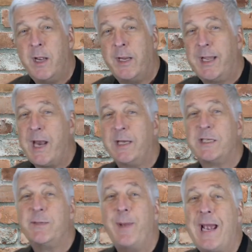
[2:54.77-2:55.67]
You got to
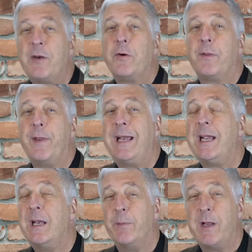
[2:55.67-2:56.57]
expand your
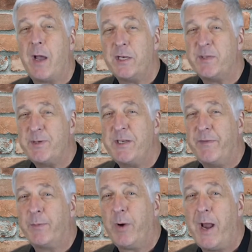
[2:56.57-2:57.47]
thinking beyond the
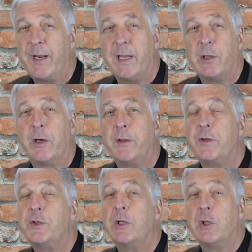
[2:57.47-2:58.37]
specific product and look at the
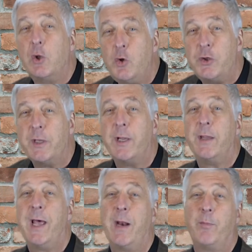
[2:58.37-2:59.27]
solution
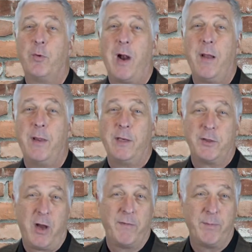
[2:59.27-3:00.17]
that
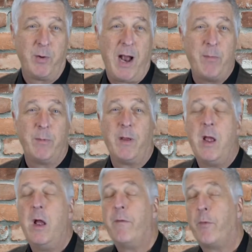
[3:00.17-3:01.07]
solves a problem
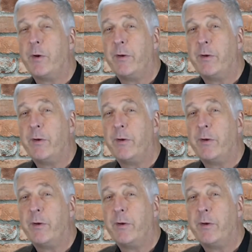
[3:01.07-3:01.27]
for your